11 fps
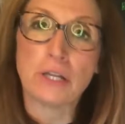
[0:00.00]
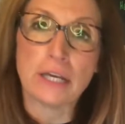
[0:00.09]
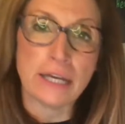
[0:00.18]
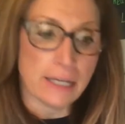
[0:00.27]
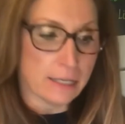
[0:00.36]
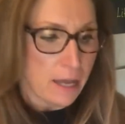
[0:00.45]

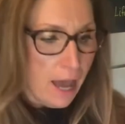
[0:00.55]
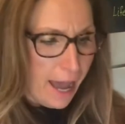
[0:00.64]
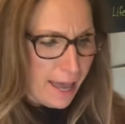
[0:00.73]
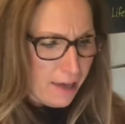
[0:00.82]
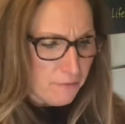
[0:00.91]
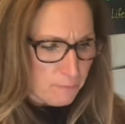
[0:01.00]
in, I
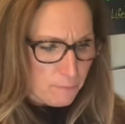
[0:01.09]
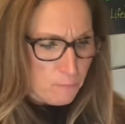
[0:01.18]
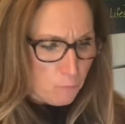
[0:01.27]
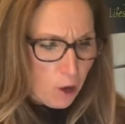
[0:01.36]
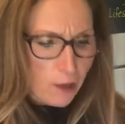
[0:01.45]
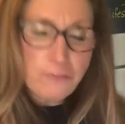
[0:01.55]

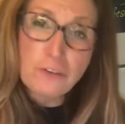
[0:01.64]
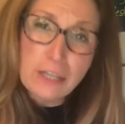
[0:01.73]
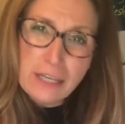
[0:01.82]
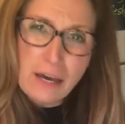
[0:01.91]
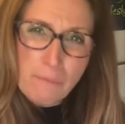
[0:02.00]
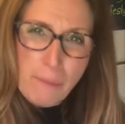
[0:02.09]
have
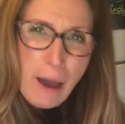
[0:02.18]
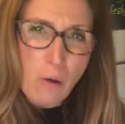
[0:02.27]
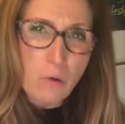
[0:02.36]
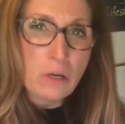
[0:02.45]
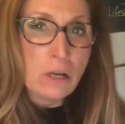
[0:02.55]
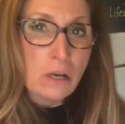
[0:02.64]
roughly
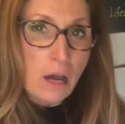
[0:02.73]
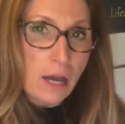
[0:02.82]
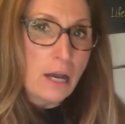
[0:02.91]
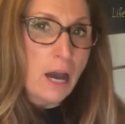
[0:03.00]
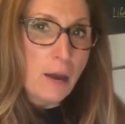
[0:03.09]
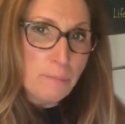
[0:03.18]
about a
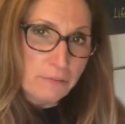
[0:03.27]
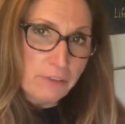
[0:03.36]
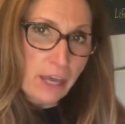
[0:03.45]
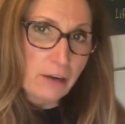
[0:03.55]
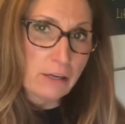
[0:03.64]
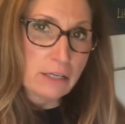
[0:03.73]
cup of
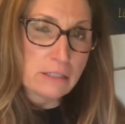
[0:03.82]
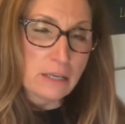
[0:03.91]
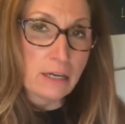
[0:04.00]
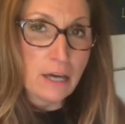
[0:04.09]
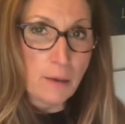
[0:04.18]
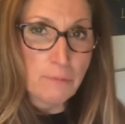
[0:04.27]
carrots,
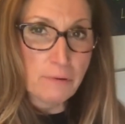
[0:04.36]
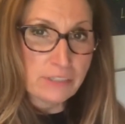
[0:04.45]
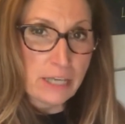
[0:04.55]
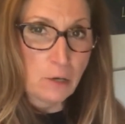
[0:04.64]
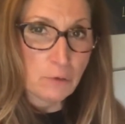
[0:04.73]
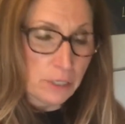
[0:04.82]
a cup of
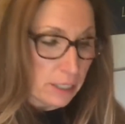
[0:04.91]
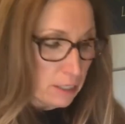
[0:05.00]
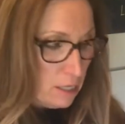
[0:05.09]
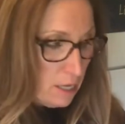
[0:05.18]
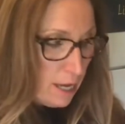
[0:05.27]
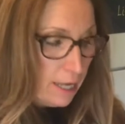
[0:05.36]
celery,
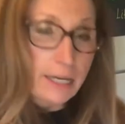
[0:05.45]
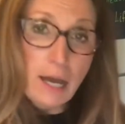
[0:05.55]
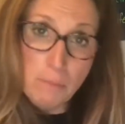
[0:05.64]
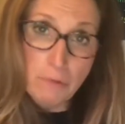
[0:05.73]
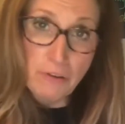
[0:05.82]
and a cup of